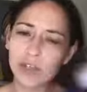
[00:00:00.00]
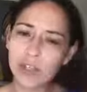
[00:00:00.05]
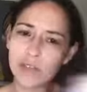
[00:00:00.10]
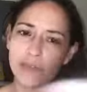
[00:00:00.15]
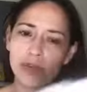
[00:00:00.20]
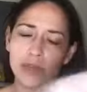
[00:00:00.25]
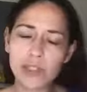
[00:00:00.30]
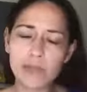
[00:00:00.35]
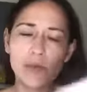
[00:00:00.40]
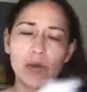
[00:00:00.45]

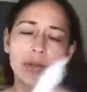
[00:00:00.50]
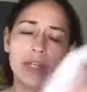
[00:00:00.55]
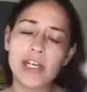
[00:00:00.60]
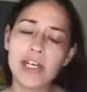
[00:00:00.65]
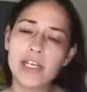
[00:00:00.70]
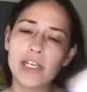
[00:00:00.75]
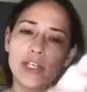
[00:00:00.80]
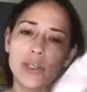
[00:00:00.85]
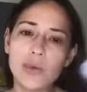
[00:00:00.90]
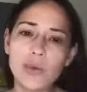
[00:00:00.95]

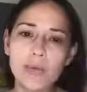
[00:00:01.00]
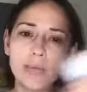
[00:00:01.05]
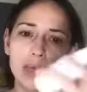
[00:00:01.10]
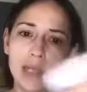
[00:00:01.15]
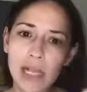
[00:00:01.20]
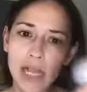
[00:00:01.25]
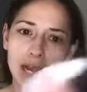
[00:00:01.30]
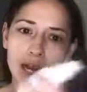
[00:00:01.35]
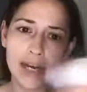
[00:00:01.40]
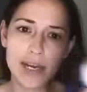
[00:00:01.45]
exfoliating, you
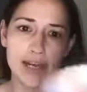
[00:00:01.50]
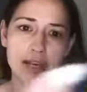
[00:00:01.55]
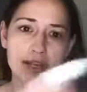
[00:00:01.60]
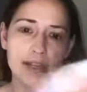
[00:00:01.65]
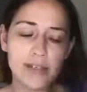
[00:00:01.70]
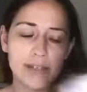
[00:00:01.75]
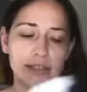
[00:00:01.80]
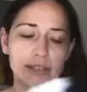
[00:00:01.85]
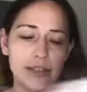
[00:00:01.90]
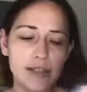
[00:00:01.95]
apply
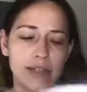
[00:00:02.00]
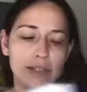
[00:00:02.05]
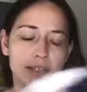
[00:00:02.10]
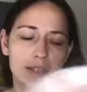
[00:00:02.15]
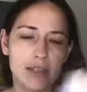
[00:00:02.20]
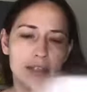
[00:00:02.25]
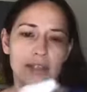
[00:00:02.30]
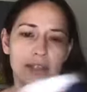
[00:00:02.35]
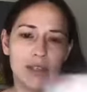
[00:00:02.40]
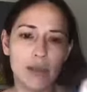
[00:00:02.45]
it.
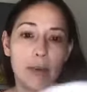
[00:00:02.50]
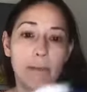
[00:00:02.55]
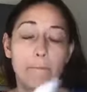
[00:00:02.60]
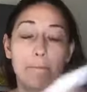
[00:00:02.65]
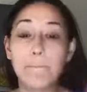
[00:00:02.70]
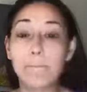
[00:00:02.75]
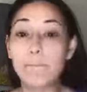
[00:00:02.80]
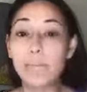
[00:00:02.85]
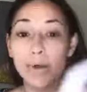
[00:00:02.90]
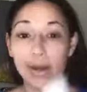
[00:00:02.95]

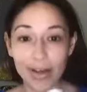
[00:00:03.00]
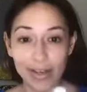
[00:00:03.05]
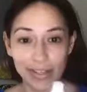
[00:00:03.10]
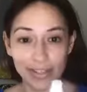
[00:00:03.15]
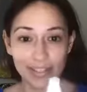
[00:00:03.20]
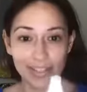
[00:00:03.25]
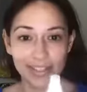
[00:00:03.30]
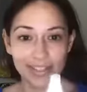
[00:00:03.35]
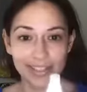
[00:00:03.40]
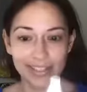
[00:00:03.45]

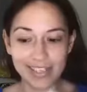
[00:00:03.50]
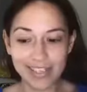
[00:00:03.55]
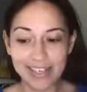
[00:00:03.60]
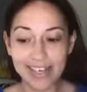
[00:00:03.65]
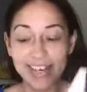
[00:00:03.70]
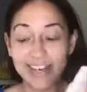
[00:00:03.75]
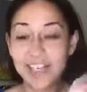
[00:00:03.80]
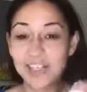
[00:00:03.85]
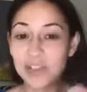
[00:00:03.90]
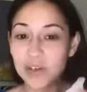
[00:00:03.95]
But
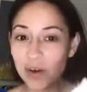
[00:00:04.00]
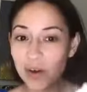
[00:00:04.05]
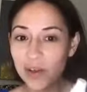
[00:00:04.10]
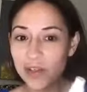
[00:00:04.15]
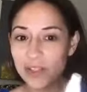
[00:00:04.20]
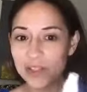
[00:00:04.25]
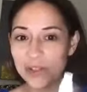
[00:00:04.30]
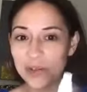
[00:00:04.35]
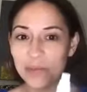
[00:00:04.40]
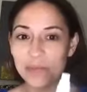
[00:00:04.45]
it's
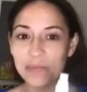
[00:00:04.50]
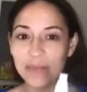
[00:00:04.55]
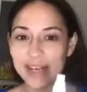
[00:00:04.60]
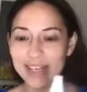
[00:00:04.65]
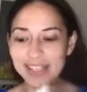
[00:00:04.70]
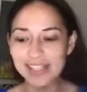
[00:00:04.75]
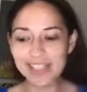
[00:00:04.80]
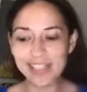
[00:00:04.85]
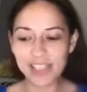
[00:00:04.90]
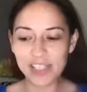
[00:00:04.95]
also
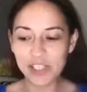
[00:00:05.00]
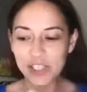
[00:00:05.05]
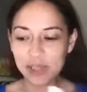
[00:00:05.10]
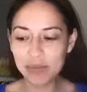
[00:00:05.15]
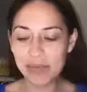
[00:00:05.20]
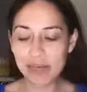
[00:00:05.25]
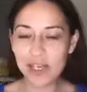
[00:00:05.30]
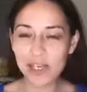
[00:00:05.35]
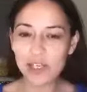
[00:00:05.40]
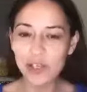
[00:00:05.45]
meant to
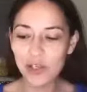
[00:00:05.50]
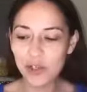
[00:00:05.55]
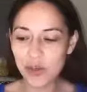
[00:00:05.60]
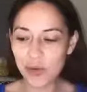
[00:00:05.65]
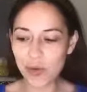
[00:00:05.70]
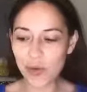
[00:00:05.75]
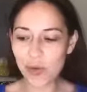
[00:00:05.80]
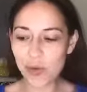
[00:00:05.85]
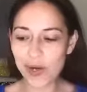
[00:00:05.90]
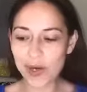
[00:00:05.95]
make
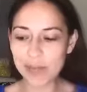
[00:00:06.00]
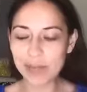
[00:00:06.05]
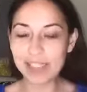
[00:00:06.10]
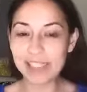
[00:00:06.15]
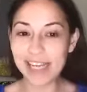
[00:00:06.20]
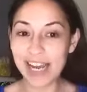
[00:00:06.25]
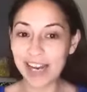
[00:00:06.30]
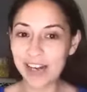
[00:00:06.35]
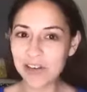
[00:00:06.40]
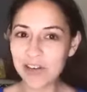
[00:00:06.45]
your
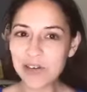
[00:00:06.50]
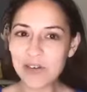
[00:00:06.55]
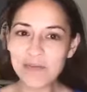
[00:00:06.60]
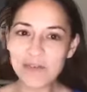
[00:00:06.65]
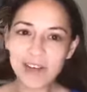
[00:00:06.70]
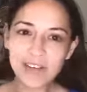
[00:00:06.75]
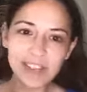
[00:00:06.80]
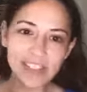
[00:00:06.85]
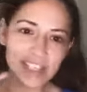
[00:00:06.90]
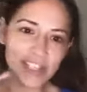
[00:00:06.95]
botanical
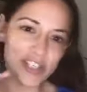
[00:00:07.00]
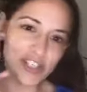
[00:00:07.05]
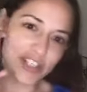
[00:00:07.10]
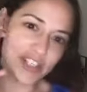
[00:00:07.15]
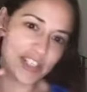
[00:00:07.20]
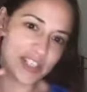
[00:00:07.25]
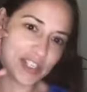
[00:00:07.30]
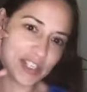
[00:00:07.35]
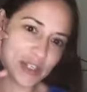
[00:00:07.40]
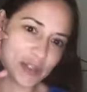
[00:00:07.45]

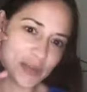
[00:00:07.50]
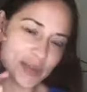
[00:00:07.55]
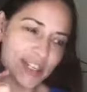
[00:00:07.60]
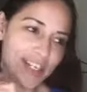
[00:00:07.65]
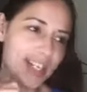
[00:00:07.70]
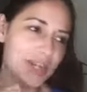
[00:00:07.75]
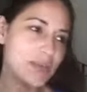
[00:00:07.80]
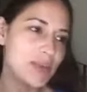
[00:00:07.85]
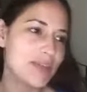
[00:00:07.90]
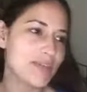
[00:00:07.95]
foundation into a
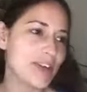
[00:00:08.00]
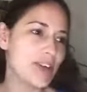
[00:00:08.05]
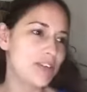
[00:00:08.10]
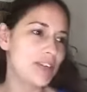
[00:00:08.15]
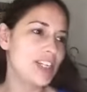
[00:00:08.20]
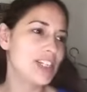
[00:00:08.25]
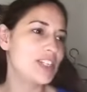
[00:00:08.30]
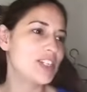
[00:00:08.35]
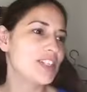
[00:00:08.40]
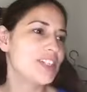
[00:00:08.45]
liquid
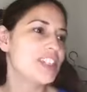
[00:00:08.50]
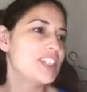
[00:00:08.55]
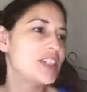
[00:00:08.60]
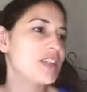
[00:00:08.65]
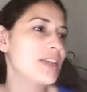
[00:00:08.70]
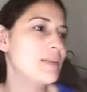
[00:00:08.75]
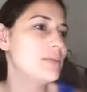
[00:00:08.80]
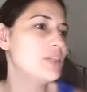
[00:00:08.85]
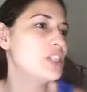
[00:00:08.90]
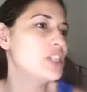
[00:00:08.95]
foundation. So
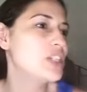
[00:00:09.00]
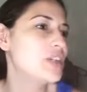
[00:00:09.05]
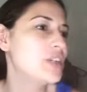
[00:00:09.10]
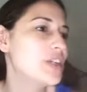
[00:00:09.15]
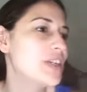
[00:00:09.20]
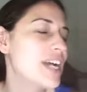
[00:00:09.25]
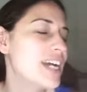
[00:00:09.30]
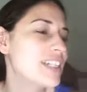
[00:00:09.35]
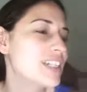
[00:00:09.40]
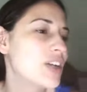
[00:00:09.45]
let me show you
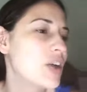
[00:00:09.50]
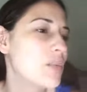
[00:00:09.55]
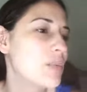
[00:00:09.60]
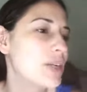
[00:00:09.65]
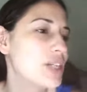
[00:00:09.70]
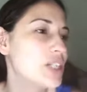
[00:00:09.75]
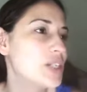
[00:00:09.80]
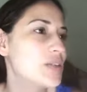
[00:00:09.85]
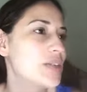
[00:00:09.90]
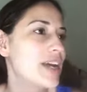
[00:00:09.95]
guys how I'm
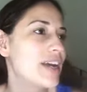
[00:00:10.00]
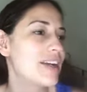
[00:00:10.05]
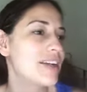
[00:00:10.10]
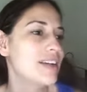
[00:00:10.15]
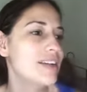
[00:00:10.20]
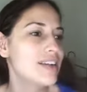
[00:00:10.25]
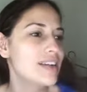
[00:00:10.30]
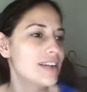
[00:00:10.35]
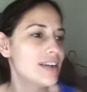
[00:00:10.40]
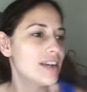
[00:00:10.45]
going to do that.
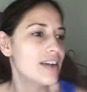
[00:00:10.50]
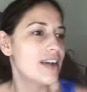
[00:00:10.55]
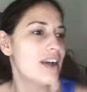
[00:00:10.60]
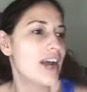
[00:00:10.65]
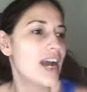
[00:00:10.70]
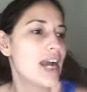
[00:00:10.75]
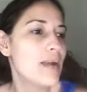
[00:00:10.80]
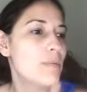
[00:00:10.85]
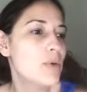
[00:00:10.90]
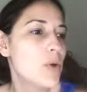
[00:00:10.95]

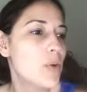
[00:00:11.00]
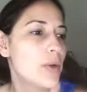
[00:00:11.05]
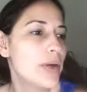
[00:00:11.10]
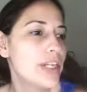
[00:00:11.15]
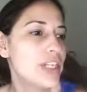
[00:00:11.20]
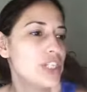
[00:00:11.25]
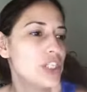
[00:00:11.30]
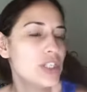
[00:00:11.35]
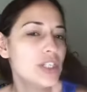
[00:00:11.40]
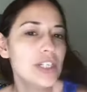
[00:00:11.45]
I'm
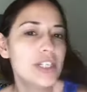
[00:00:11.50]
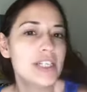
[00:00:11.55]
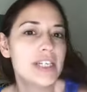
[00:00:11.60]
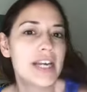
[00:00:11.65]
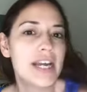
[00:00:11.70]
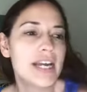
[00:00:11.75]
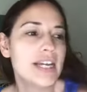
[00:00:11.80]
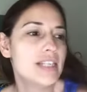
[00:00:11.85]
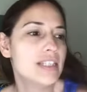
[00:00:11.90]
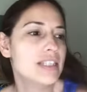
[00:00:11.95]
going to
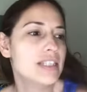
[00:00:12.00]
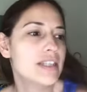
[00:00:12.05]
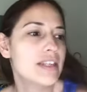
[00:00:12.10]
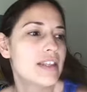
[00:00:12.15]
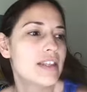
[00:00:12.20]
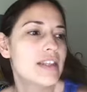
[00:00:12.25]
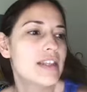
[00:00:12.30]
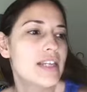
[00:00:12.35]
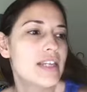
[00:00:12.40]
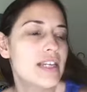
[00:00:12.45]
get
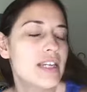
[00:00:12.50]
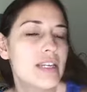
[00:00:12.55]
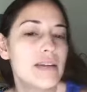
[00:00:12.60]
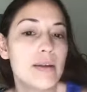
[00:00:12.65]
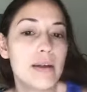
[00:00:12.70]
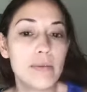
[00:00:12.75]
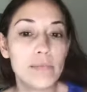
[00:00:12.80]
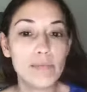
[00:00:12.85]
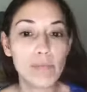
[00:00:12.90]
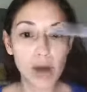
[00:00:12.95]
the
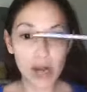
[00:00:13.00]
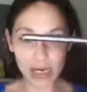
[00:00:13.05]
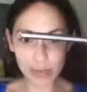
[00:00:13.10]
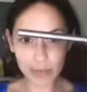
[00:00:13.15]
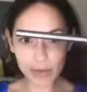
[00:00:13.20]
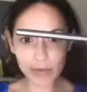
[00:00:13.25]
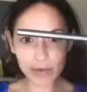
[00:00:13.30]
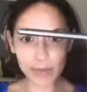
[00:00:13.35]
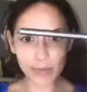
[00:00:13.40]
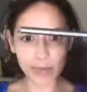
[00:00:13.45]
bottom
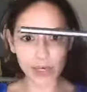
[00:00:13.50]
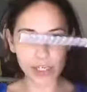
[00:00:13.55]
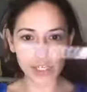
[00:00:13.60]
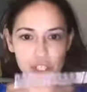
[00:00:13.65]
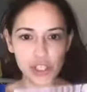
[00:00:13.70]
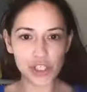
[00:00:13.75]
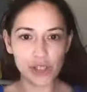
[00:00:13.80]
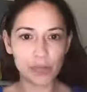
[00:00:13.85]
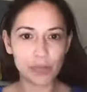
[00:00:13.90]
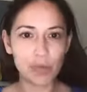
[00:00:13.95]
of a
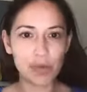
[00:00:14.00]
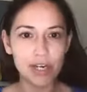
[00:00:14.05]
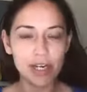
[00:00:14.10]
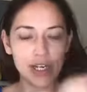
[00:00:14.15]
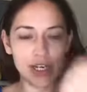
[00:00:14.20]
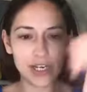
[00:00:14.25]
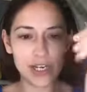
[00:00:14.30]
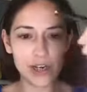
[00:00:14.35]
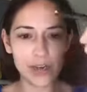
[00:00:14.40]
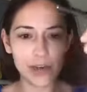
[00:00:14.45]
brush right
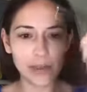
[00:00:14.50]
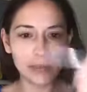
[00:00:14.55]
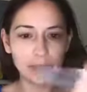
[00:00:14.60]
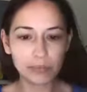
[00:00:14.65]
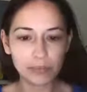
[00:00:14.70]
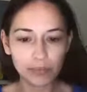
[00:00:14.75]
here.